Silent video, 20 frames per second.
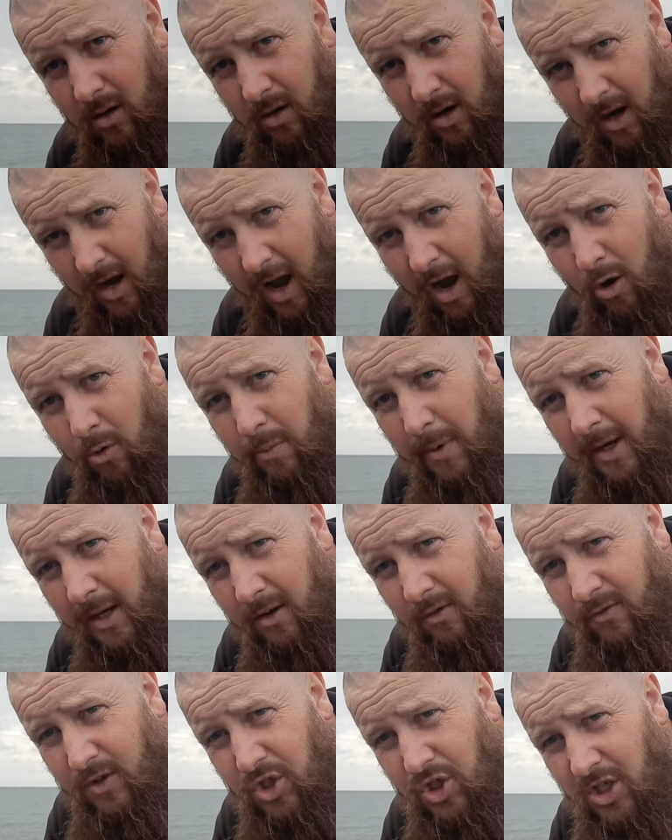how big
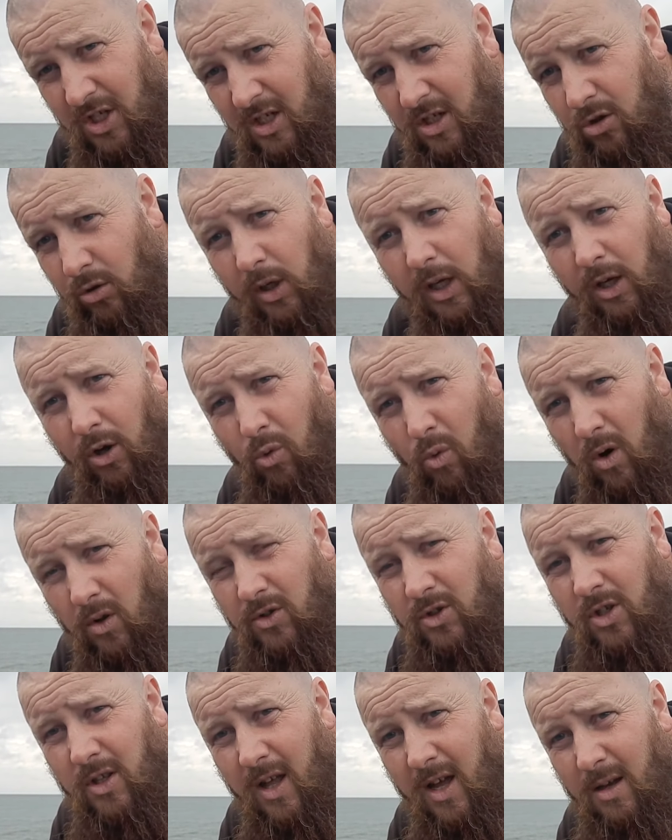of a sea you can go on
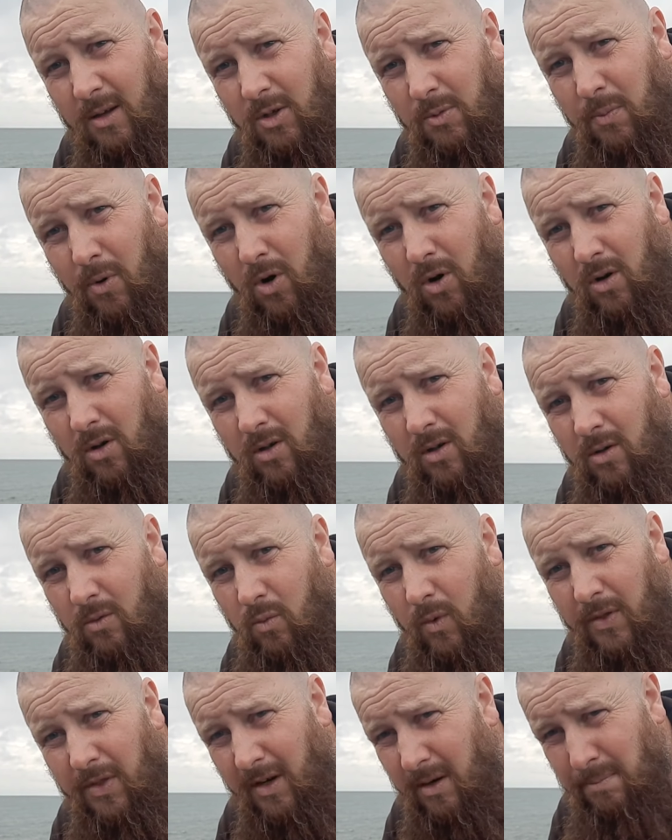to that spot,
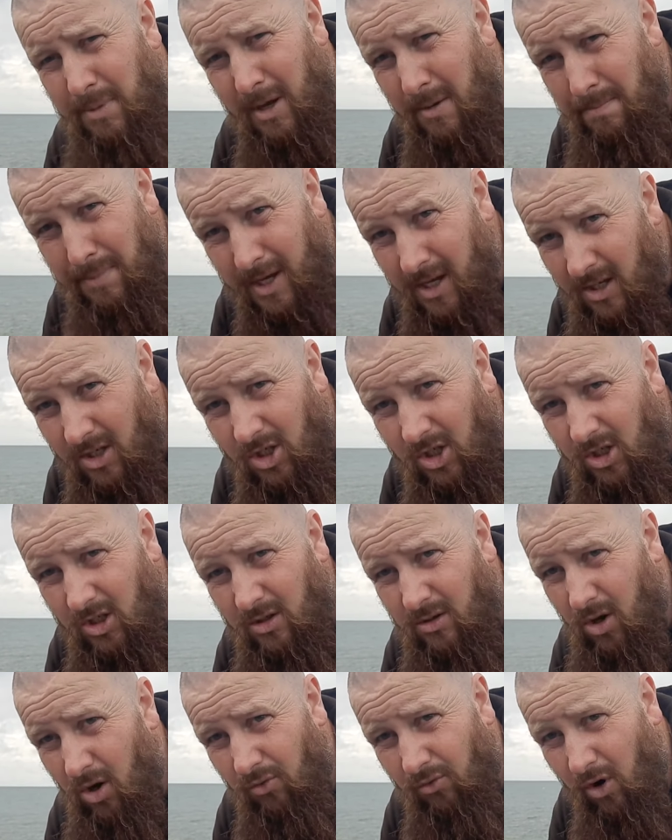whether it be a beach,
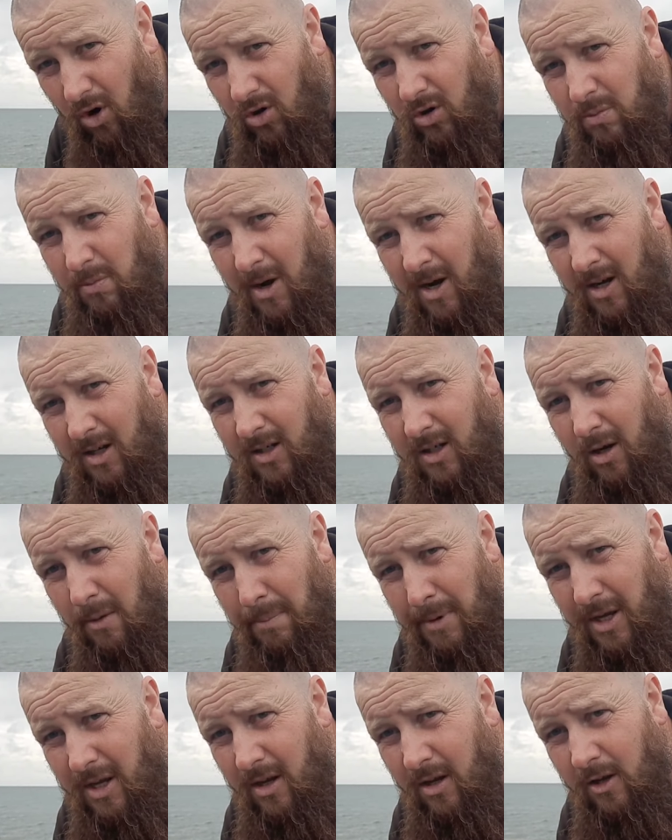a rock mark, a
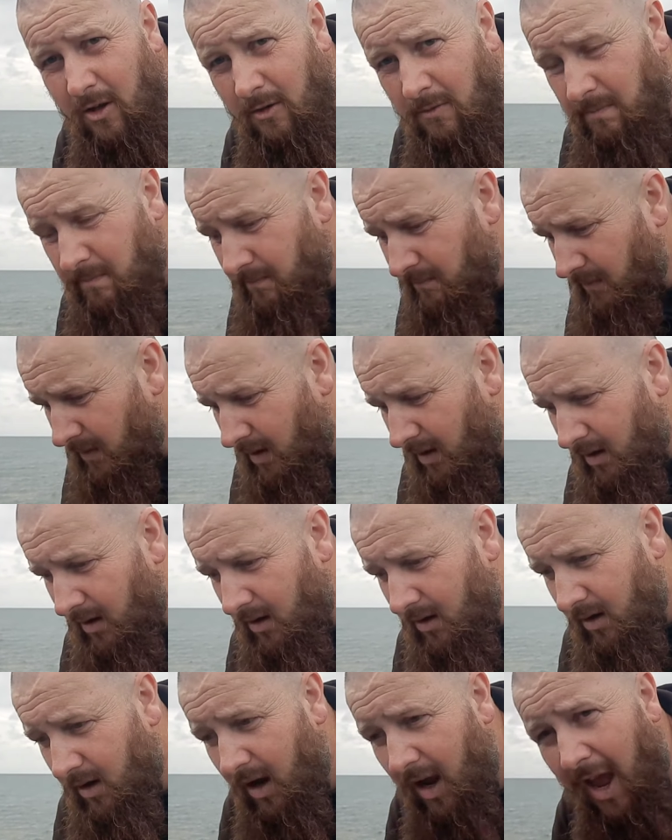pier.
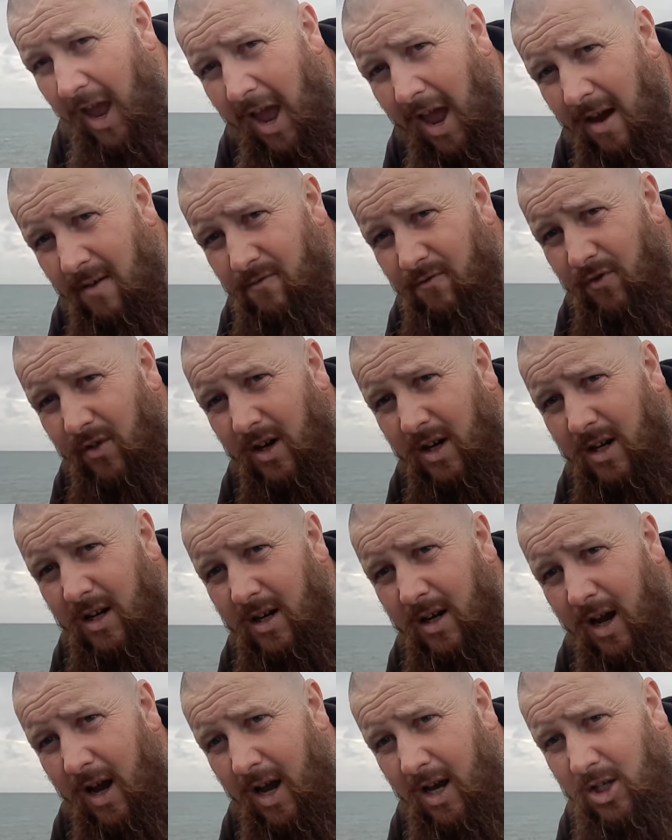Every
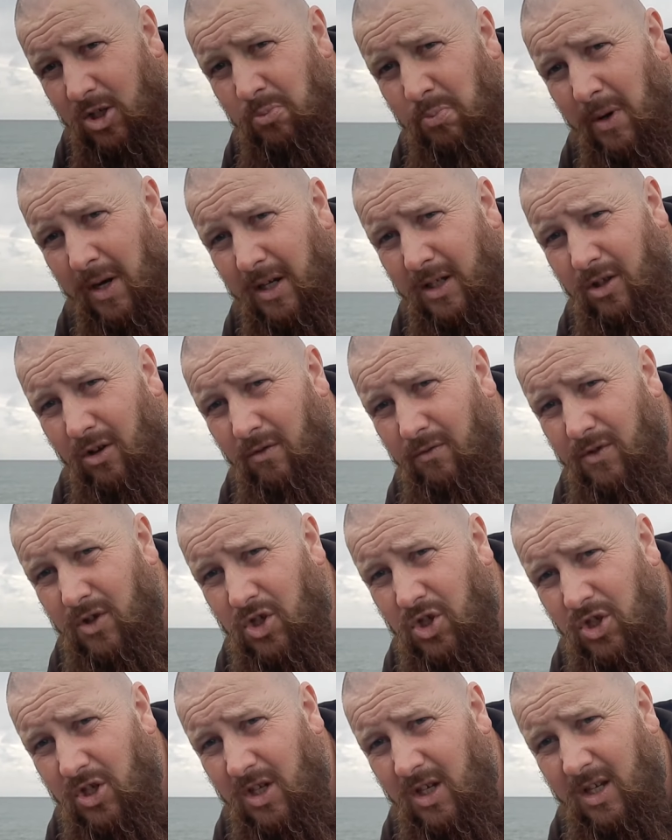aspect of the
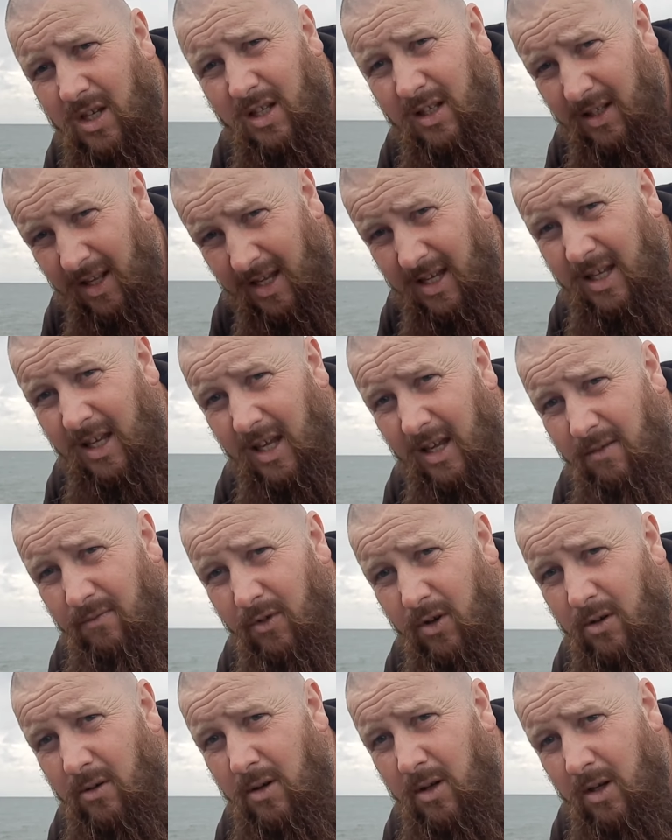sea, lake
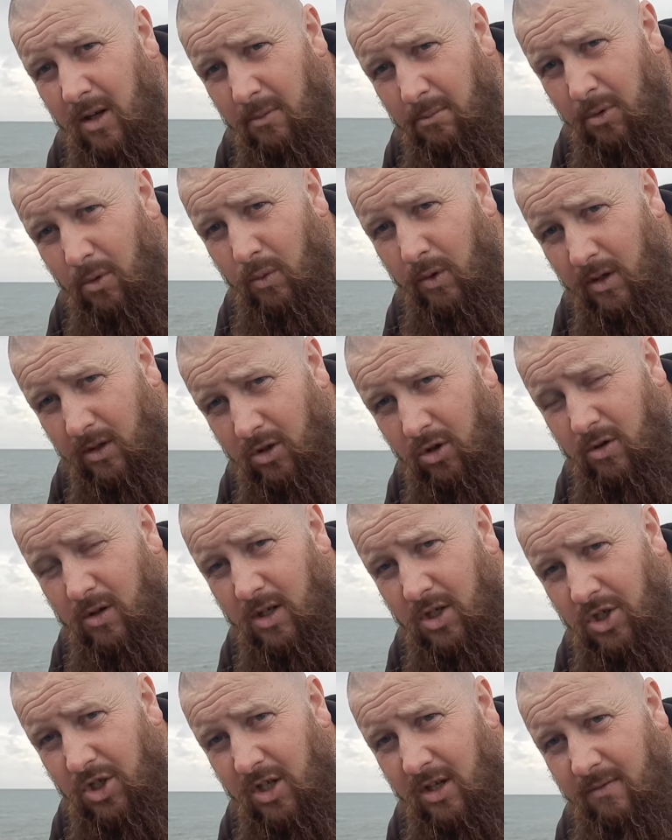even, but we're doing a
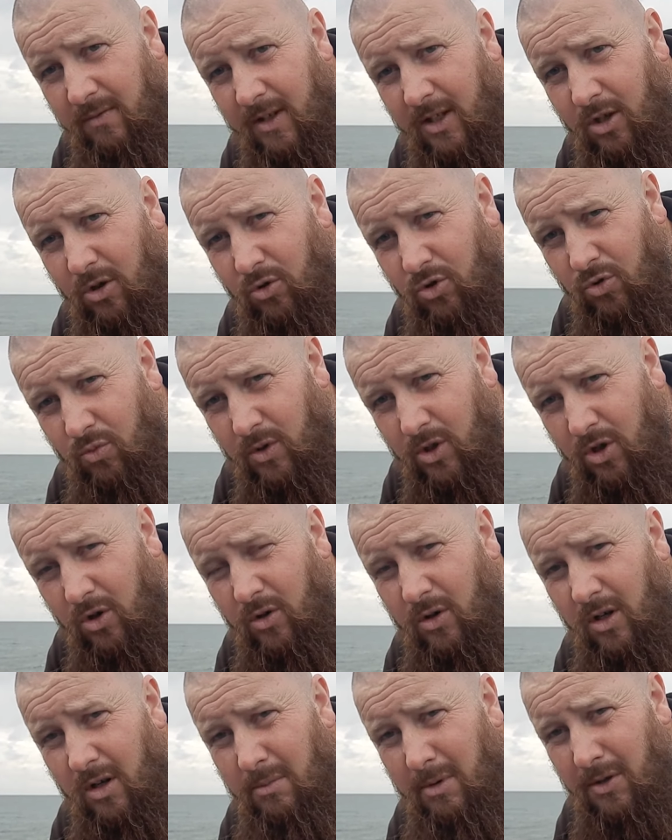sea video, so we're
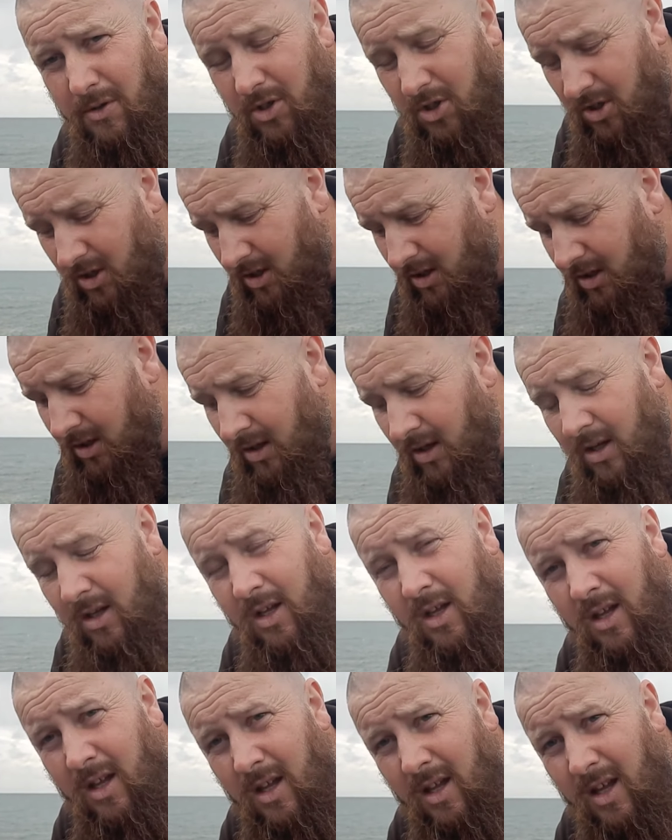talking about the sea,
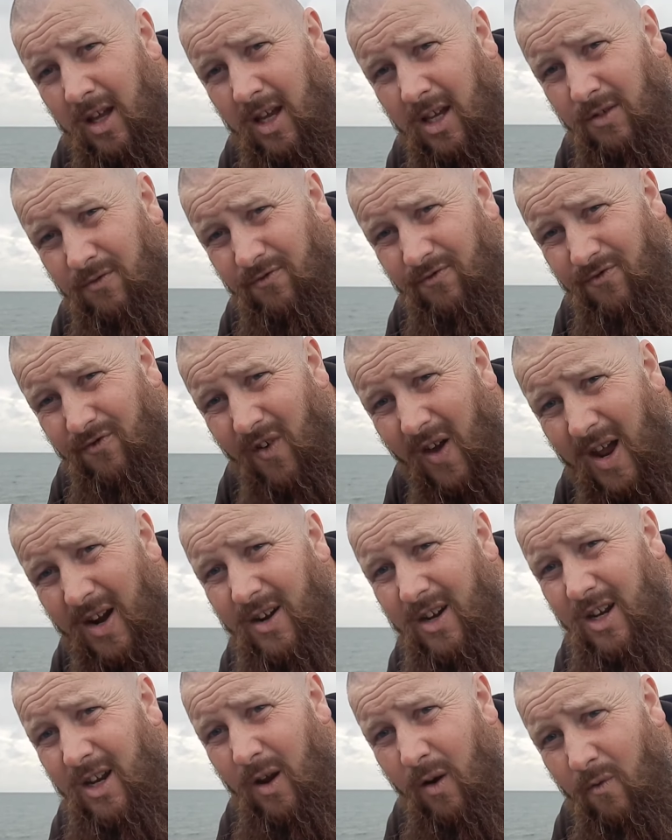is
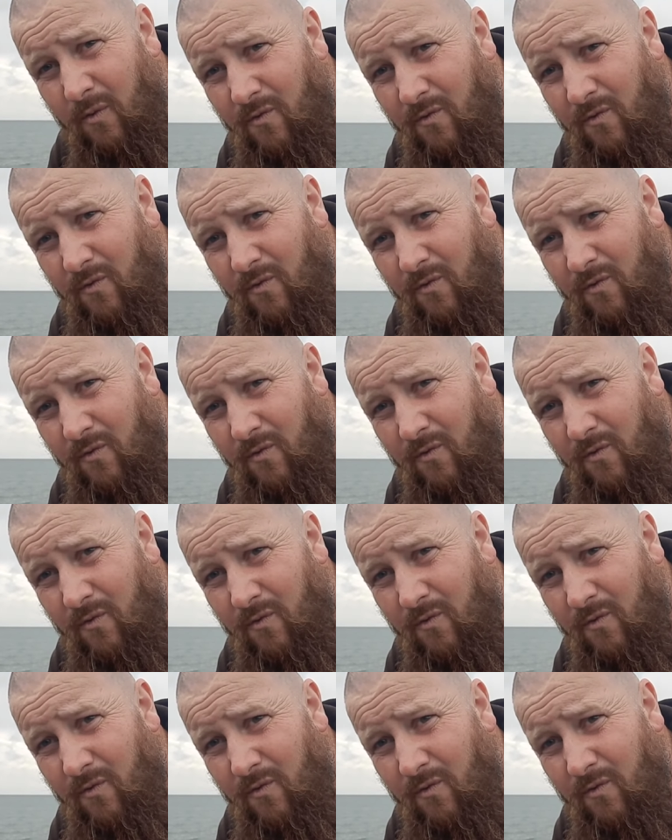very